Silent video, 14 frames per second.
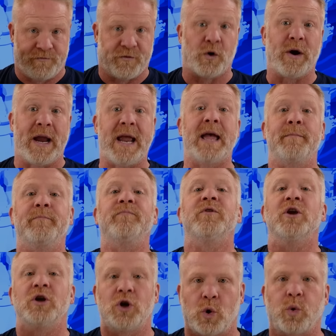for him,
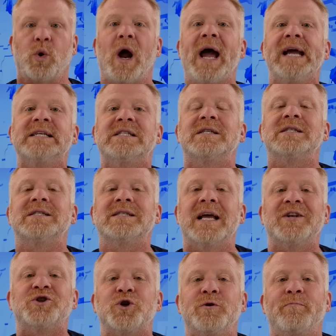
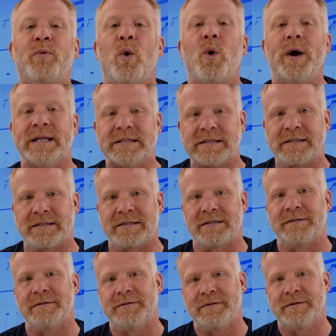Christ-centered points
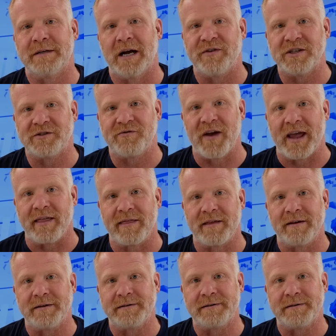of his faith.